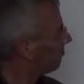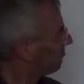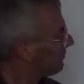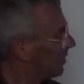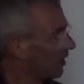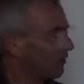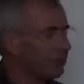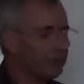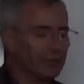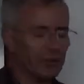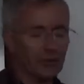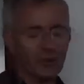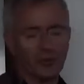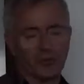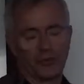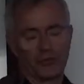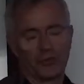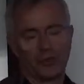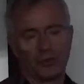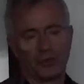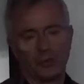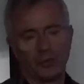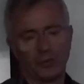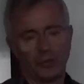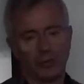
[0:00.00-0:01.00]

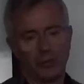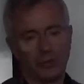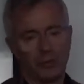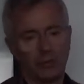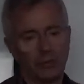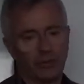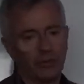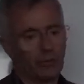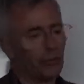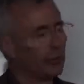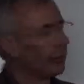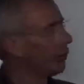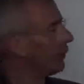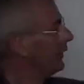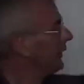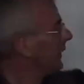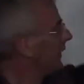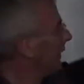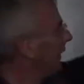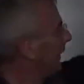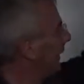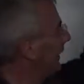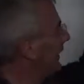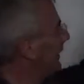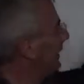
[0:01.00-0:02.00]
governance, we
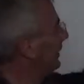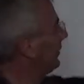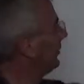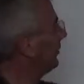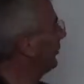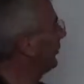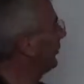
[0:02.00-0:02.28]
need to